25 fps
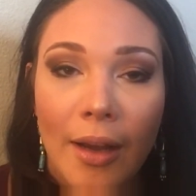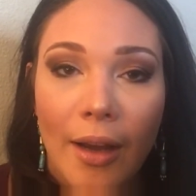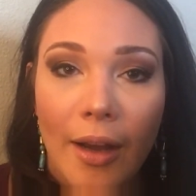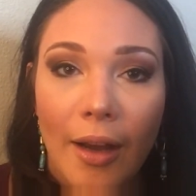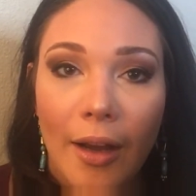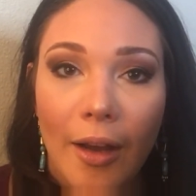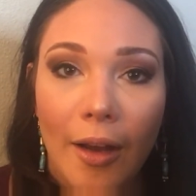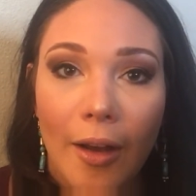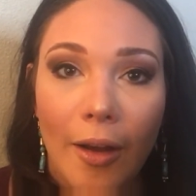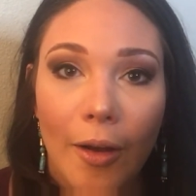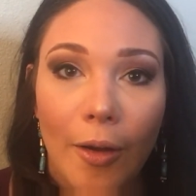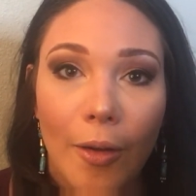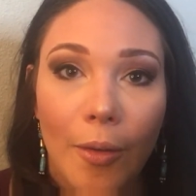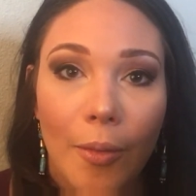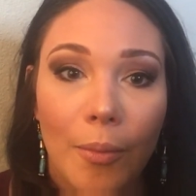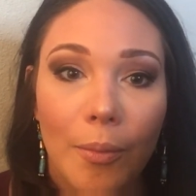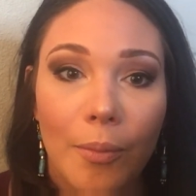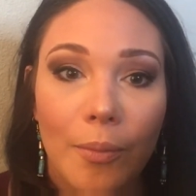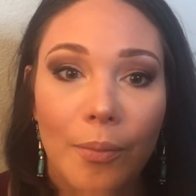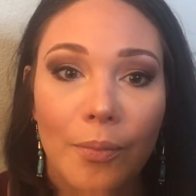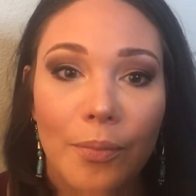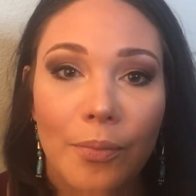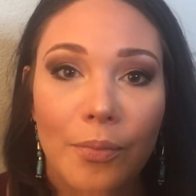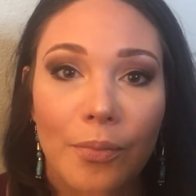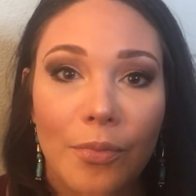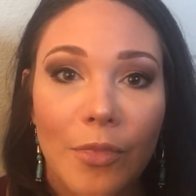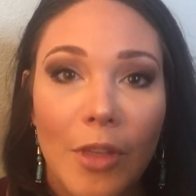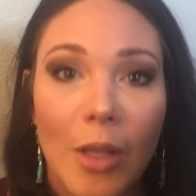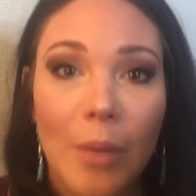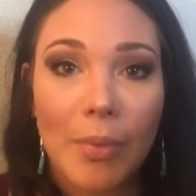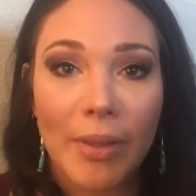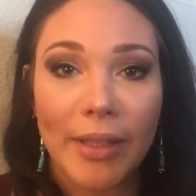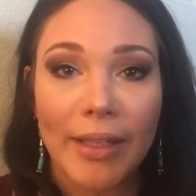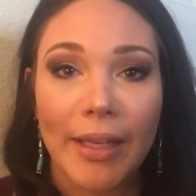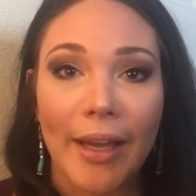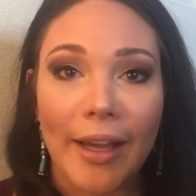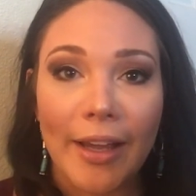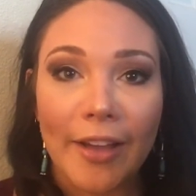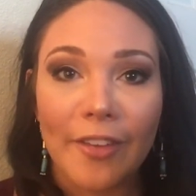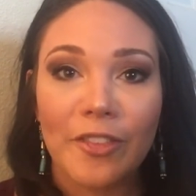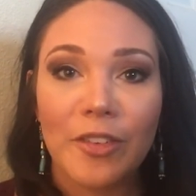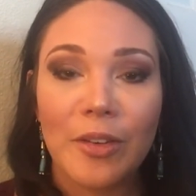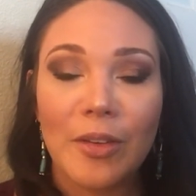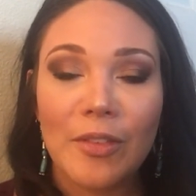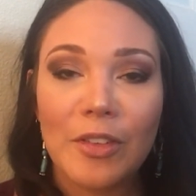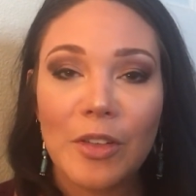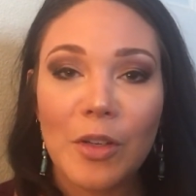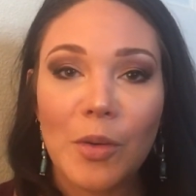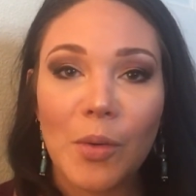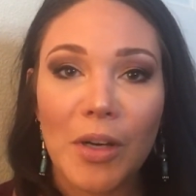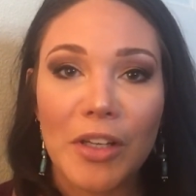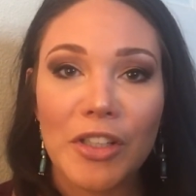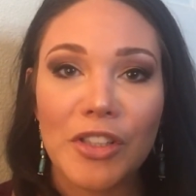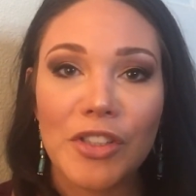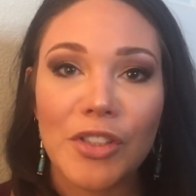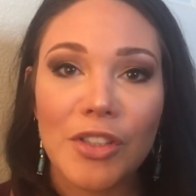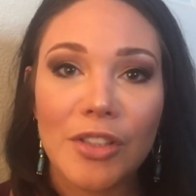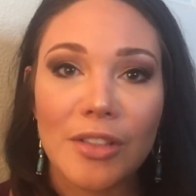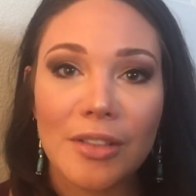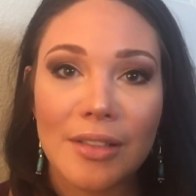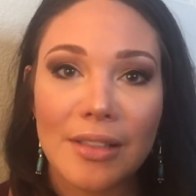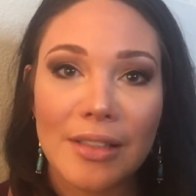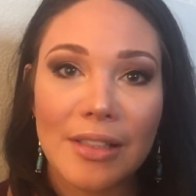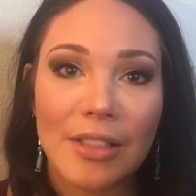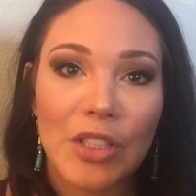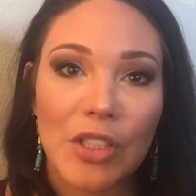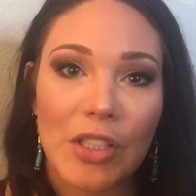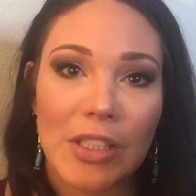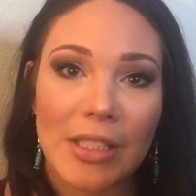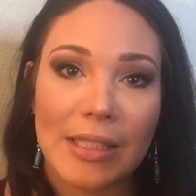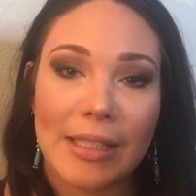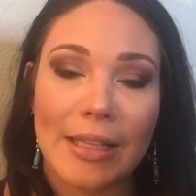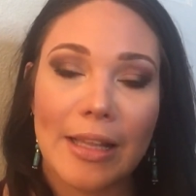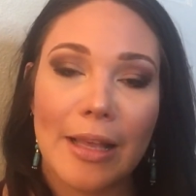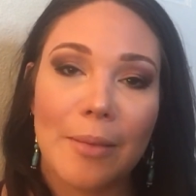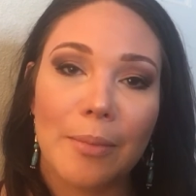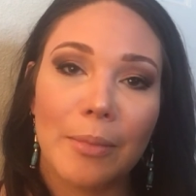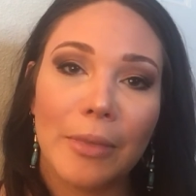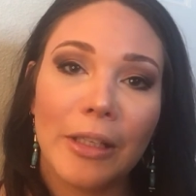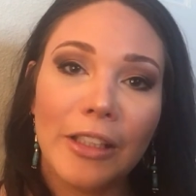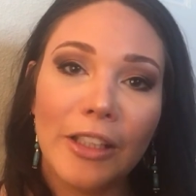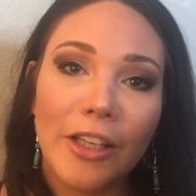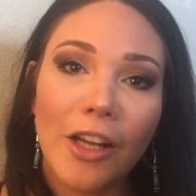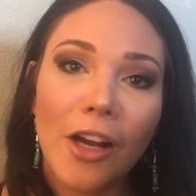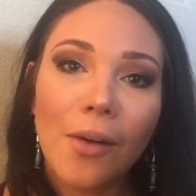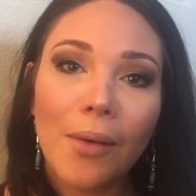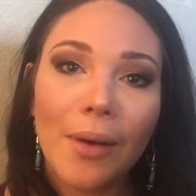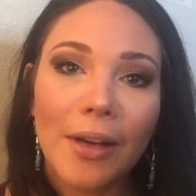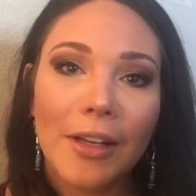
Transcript: But yeah, if you have any questions, just let me know.